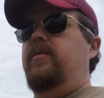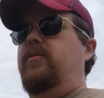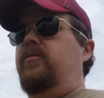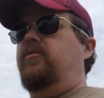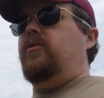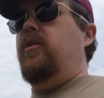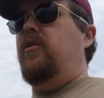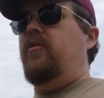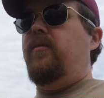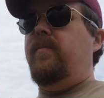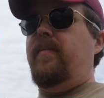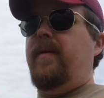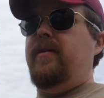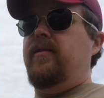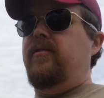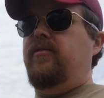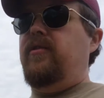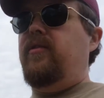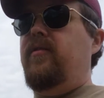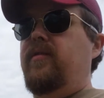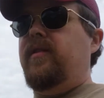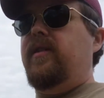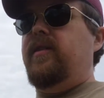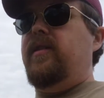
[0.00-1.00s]
Drove,
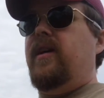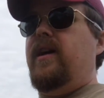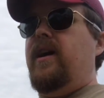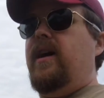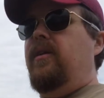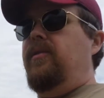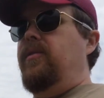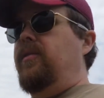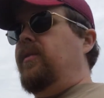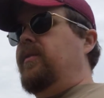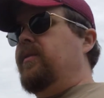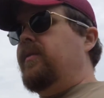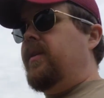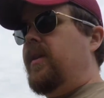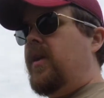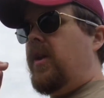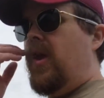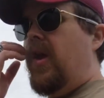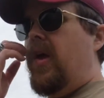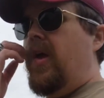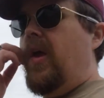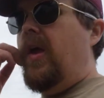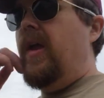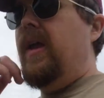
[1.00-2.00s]
drove another hour.
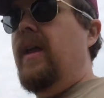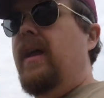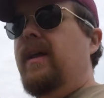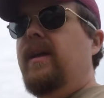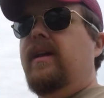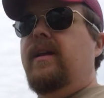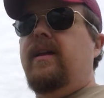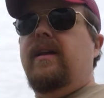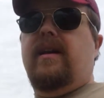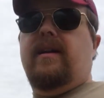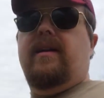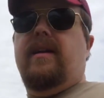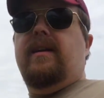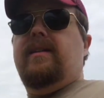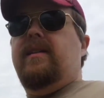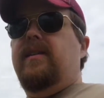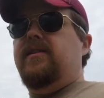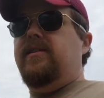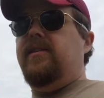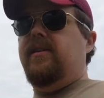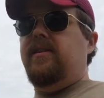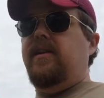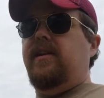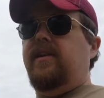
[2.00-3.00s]
Got the
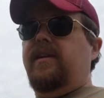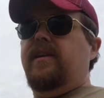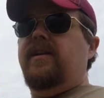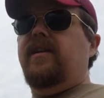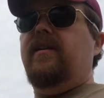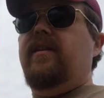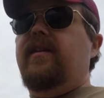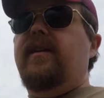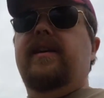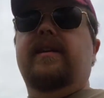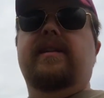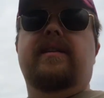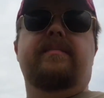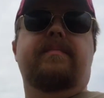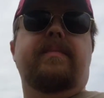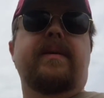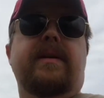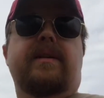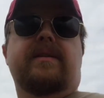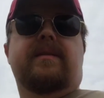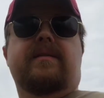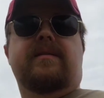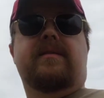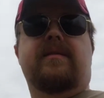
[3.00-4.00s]
Sunday dinner. I ended up
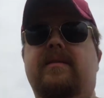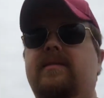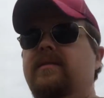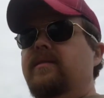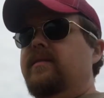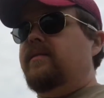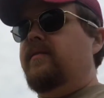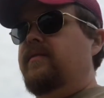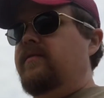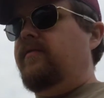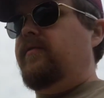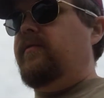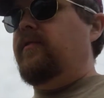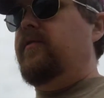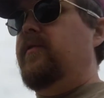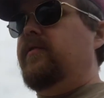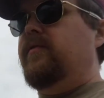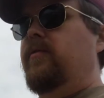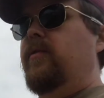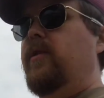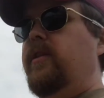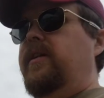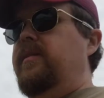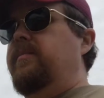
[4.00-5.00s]
eating full
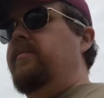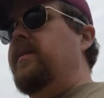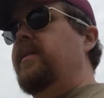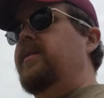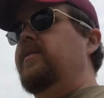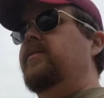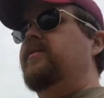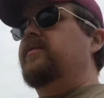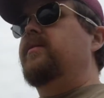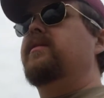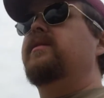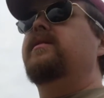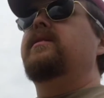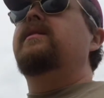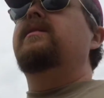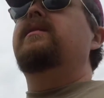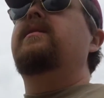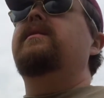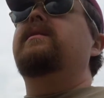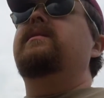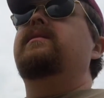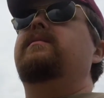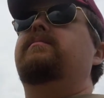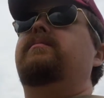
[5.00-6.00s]
freaking meal.
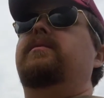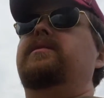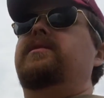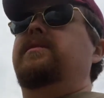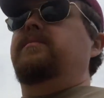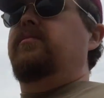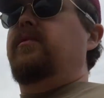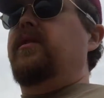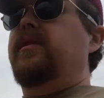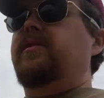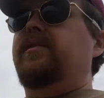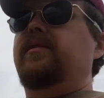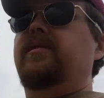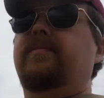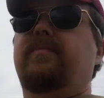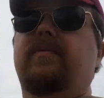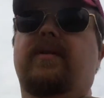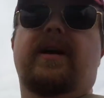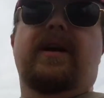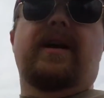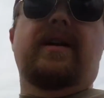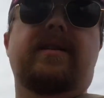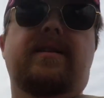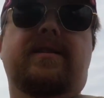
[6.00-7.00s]
Bunch of Brussels
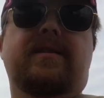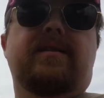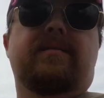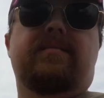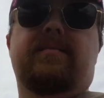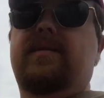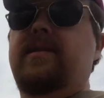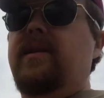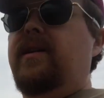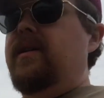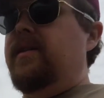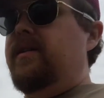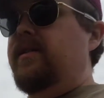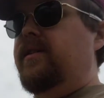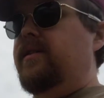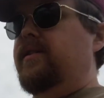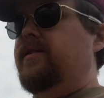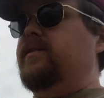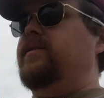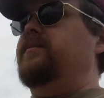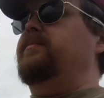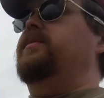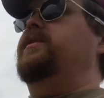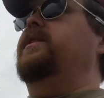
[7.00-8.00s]
sprouts, and some sausage,
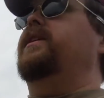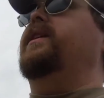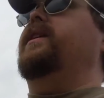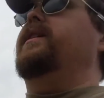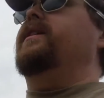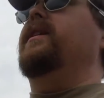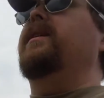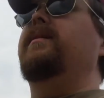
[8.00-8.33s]
and some chicken.